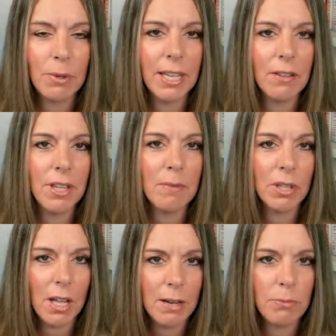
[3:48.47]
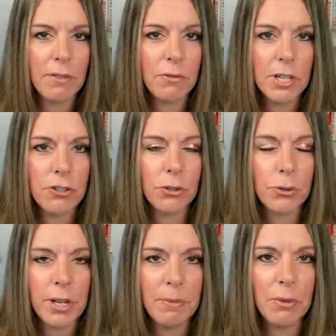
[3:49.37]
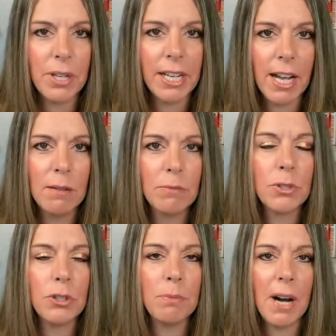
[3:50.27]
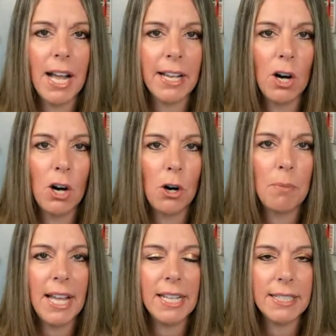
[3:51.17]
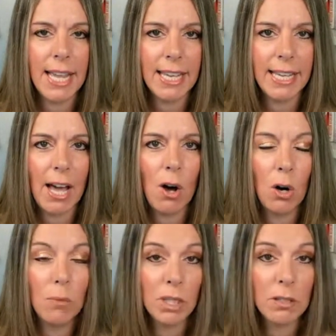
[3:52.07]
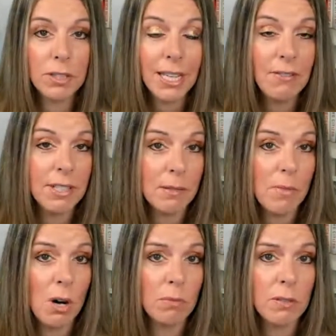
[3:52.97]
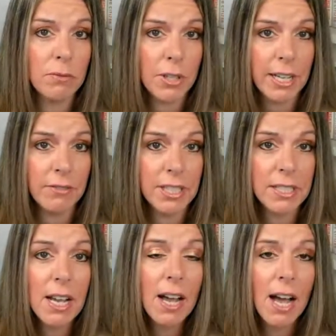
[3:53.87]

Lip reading: It would give them a lot of preferential treatment when it comes to buying a home and taking out home loans, even some home loan forgiveness.